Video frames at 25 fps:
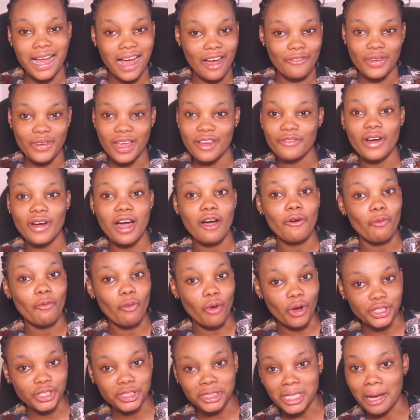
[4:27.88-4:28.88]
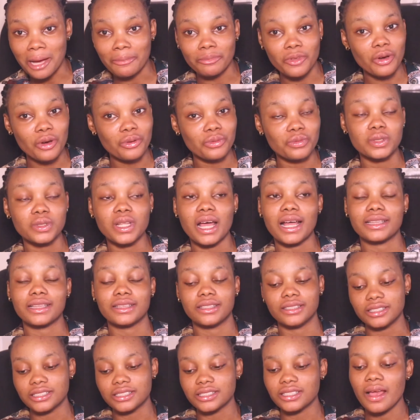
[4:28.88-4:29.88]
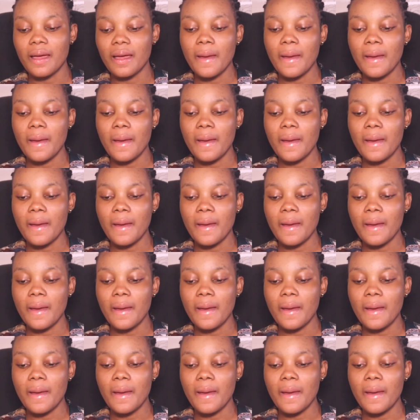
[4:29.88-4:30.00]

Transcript: have ever watched. I'm not good at this,